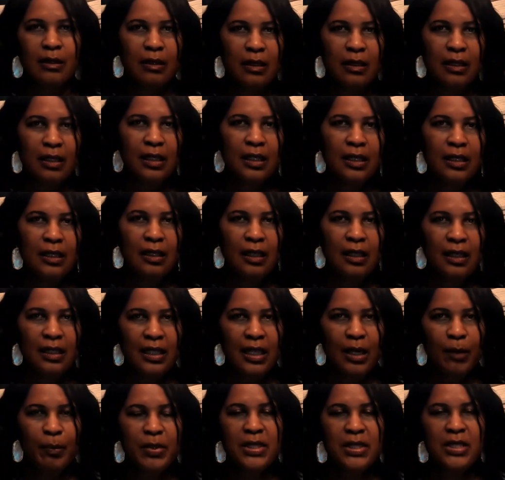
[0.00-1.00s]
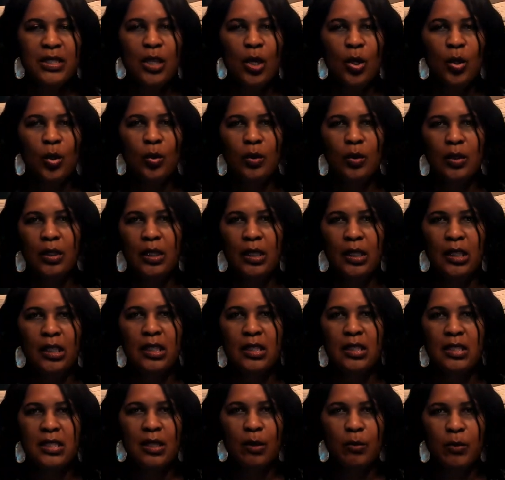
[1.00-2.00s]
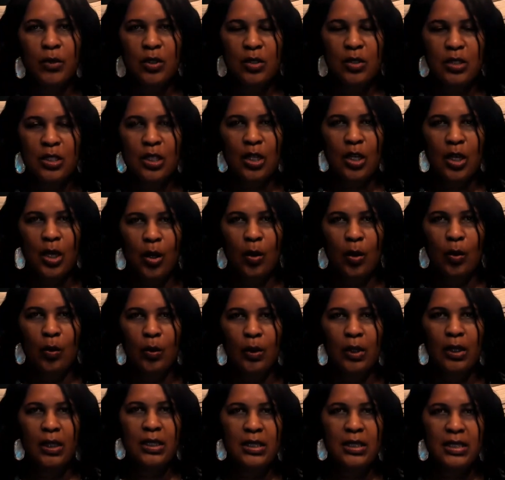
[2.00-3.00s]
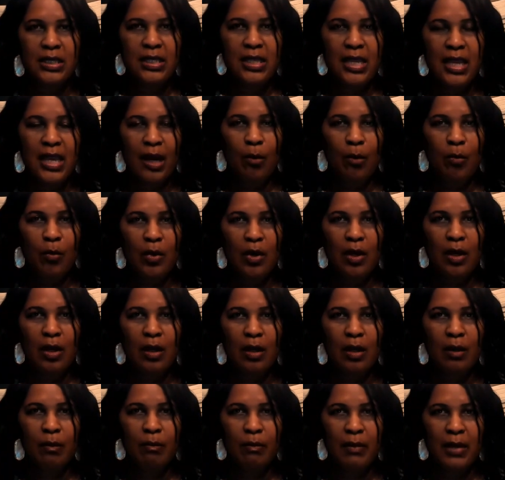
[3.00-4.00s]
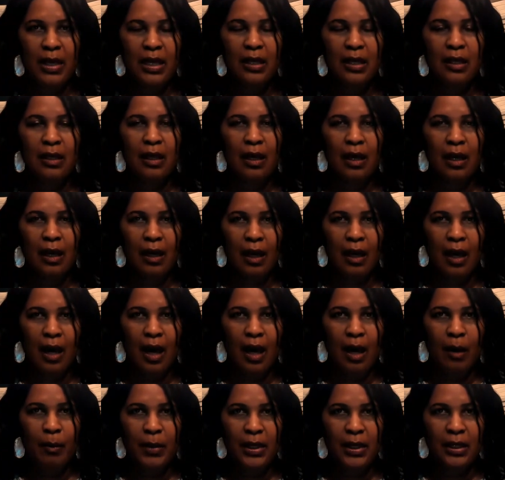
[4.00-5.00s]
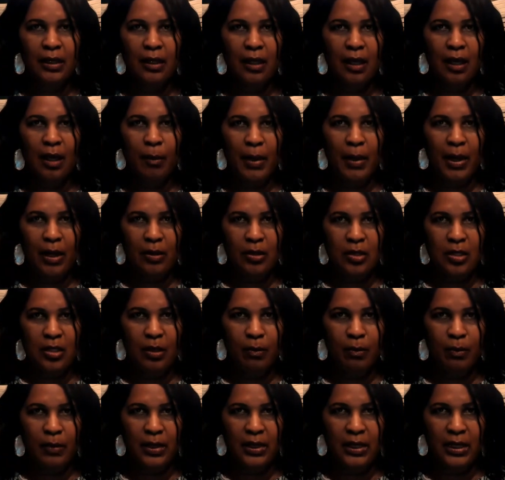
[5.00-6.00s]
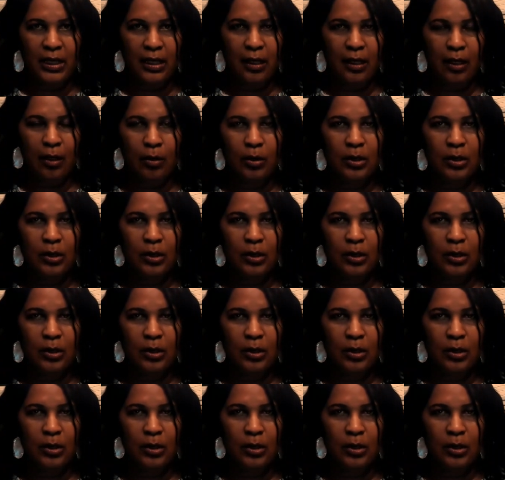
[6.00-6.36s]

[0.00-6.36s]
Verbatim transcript: in an episode some years ago, Tamra made a comment about Jim Bellino.